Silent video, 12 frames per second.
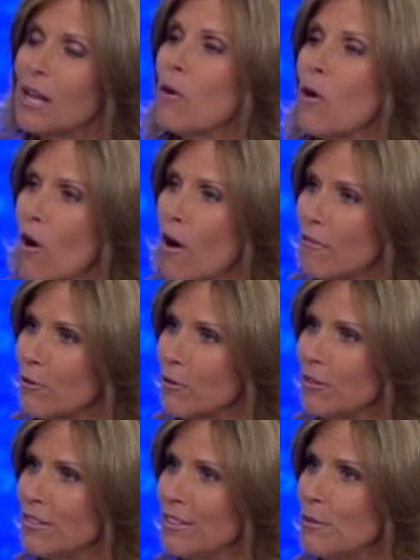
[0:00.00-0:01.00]
club
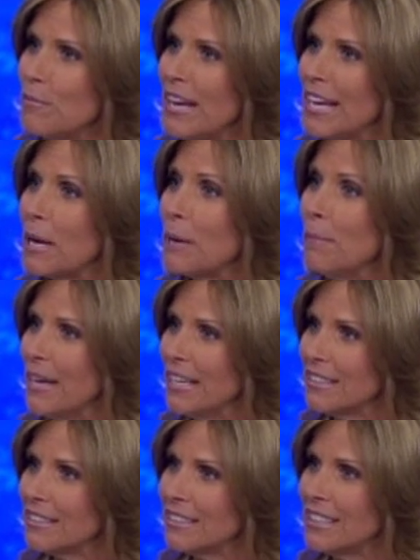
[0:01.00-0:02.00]
offered to make
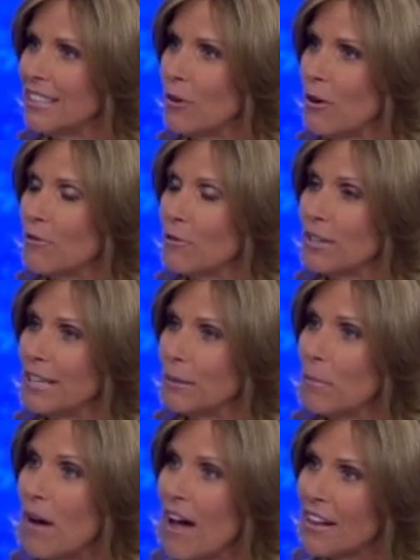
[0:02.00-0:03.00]
amends. It offered an
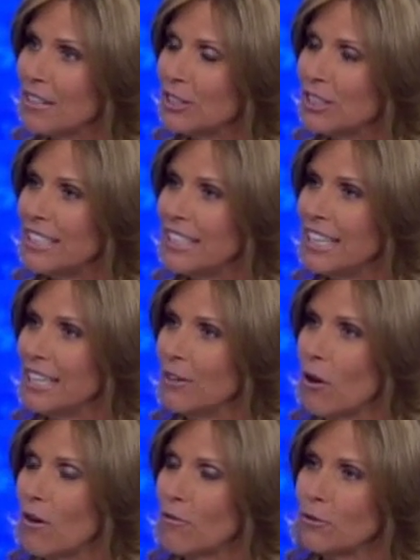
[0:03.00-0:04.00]
apology. It
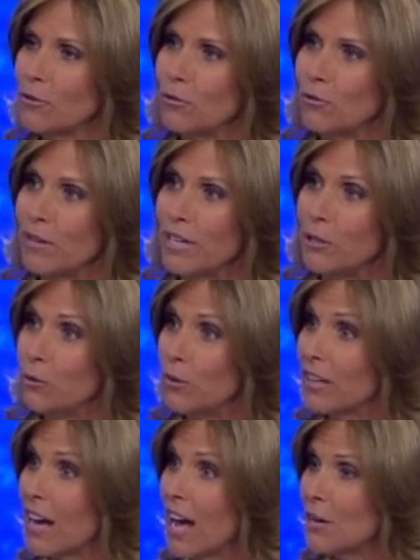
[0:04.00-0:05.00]
offered to renew
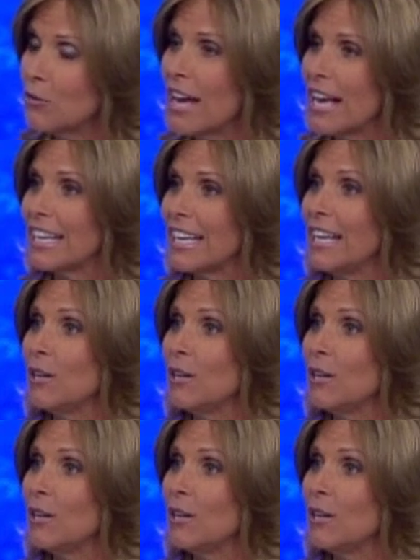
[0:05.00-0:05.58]
the contract.